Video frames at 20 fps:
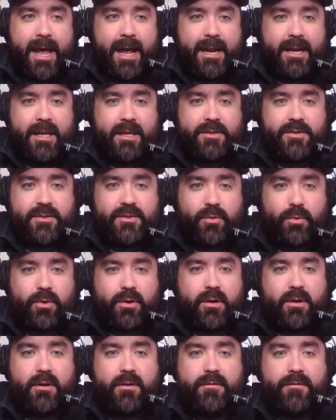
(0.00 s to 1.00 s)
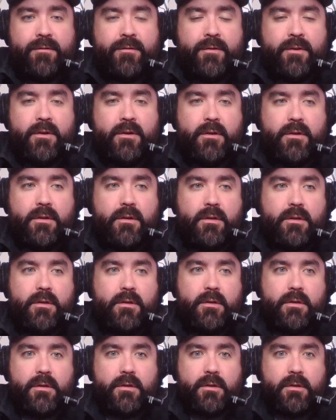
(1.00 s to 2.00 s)
any sort of
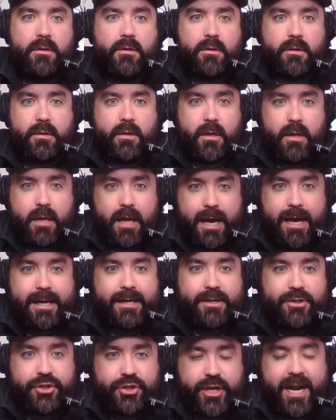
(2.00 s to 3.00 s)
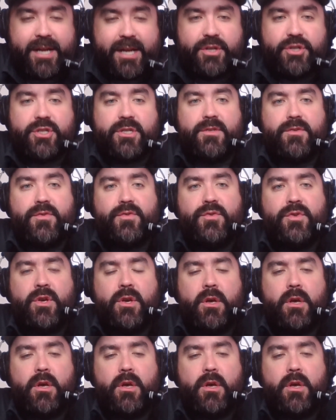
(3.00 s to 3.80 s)
line changes